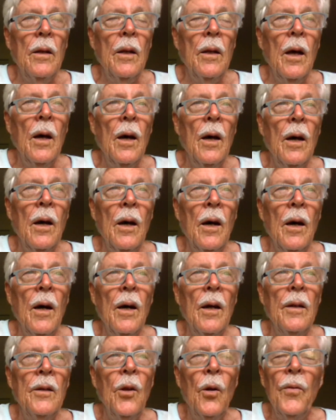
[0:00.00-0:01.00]

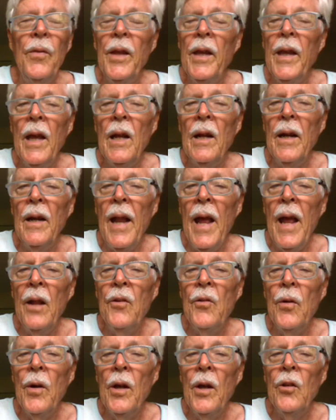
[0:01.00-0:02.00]
I don't think he had an
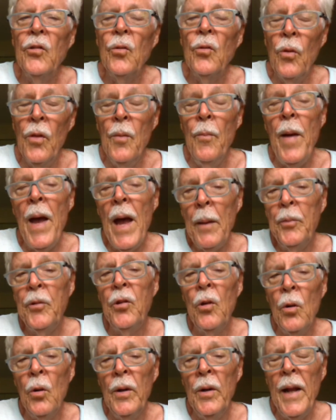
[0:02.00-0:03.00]
address. Well, the map
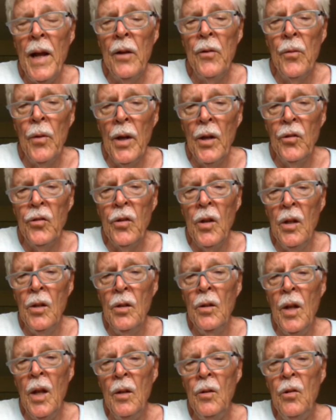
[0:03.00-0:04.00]
showed an address,
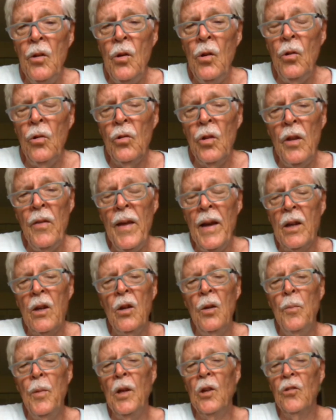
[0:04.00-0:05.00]
and usually that
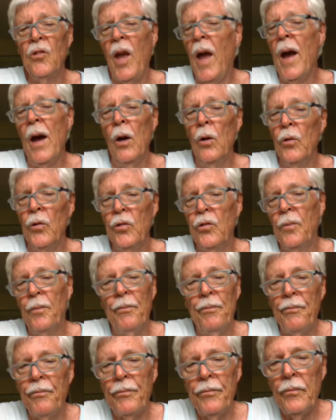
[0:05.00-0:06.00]
could be his house,
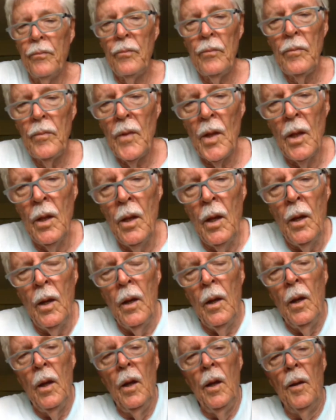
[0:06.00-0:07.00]

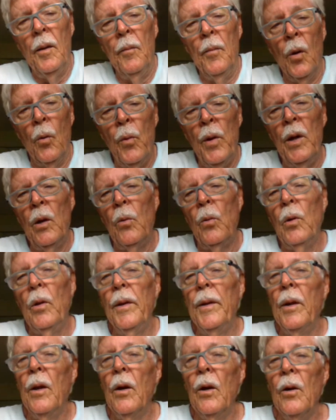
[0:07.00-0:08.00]
but we don't
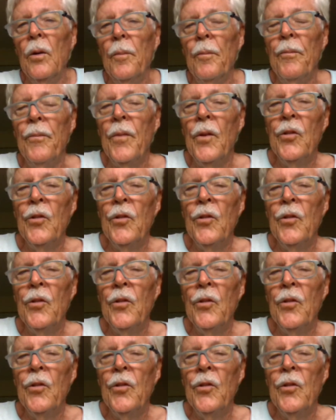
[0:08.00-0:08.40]
really know.